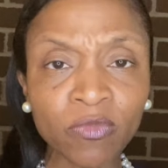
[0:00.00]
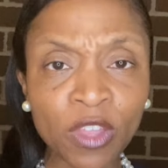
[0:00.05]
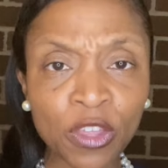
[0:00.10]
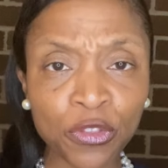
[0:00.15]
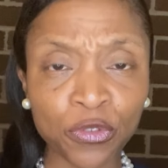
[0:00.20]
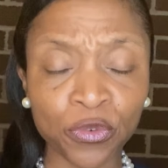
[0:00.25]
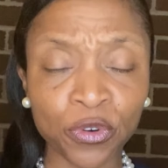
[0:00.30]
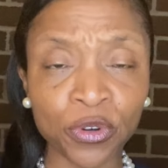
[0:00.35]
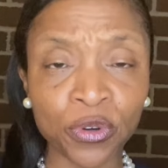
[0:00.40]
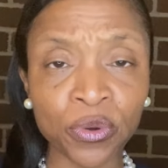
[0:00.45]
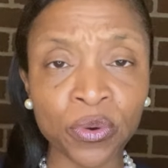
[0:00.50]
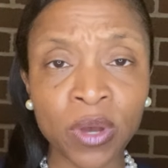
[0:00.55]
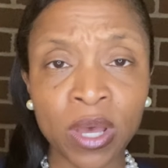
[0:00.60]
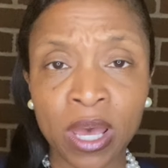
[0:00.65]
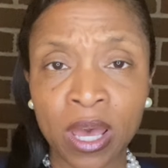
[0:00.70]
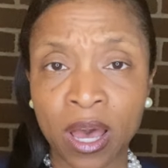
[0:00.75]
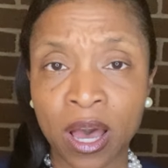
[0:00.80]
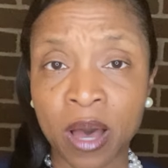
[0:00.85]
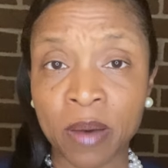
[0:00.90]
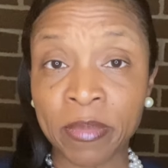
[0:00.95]
through
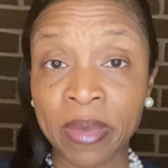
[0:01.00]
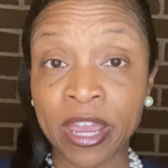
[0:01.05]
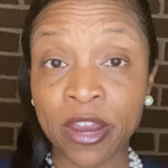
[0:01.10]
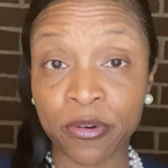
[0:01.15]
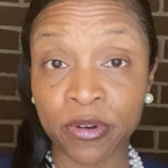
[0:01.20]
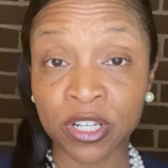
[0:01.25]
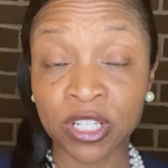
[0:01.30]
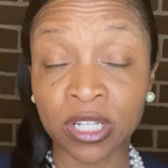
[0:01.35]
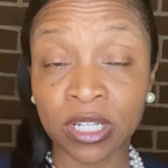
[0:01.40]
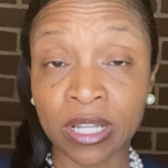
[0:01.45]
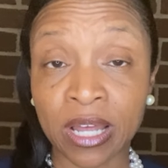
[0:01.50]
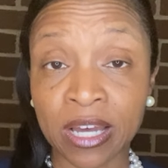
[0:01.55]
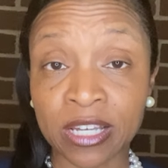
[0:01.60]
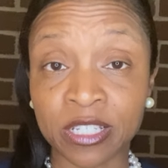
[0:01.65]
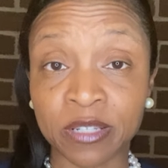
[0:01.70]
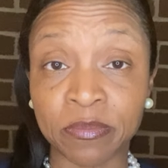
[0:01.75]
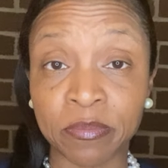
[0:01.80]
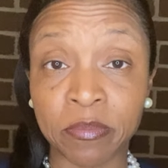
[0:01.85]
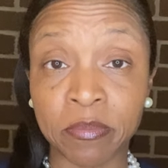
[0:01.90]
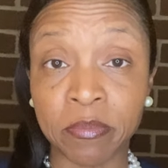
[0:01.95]
aerosolized
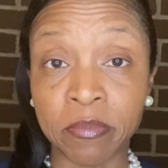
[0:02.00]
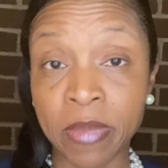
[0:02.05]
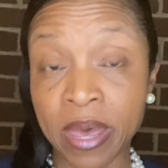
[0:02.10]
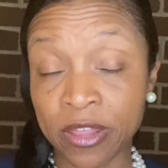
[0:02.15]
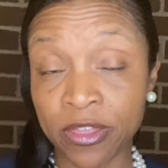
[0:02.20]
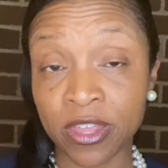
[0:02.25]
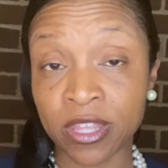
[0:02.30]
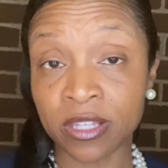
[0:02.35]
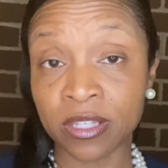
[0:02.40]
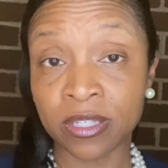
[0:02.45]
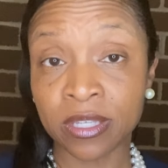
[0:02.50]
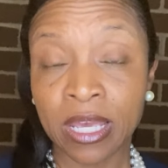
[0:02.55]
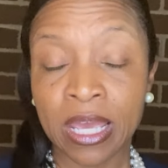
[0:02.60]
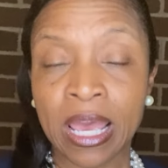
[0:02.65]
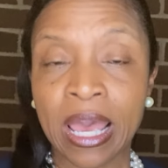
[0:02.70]
methods?